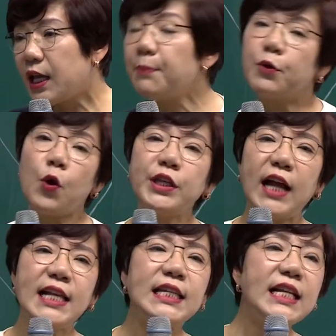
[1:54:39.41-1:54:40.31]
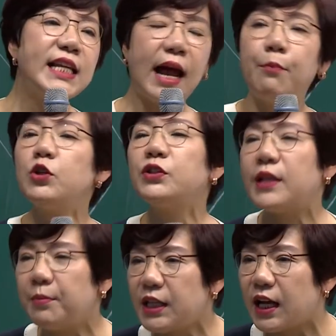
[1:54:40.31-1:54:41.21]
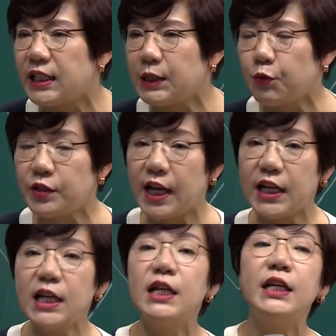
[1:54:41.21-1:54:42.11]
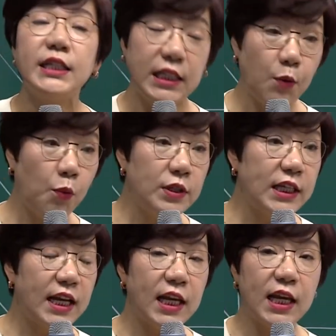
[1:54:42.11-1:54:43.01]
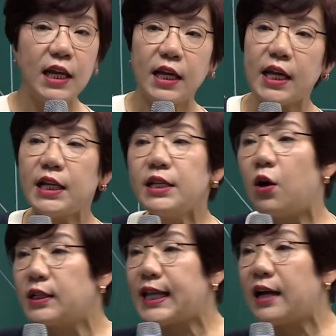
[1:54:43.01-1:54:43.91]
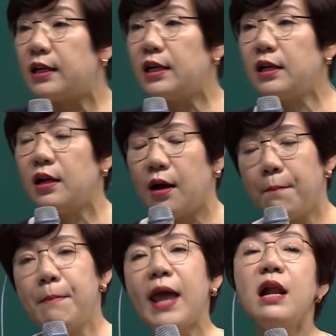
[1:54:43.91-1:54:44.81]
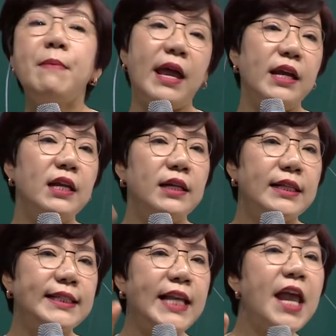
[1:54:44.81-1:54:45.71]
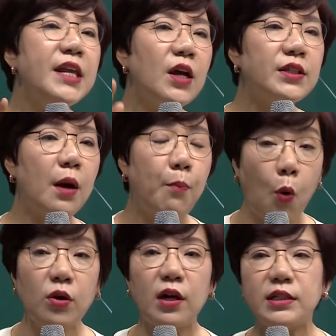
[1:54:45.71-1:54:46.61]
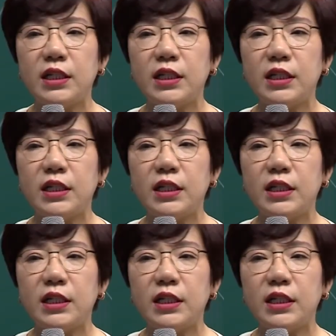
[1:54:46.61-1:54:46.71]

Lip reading: You don't have to watch an hour-long video. It can be 20 minutes or 15 minutes. It is important to watch such a video every day.